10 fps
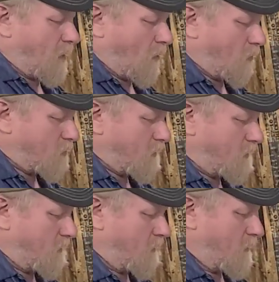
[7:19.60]
a mold,
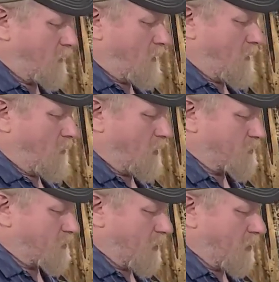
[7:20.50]

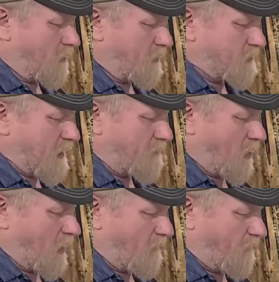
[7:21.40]
which the only reason I
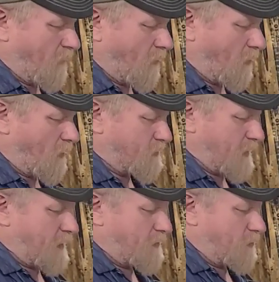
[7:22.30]
bought 4 is
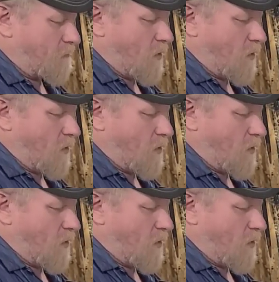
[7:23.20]
I could do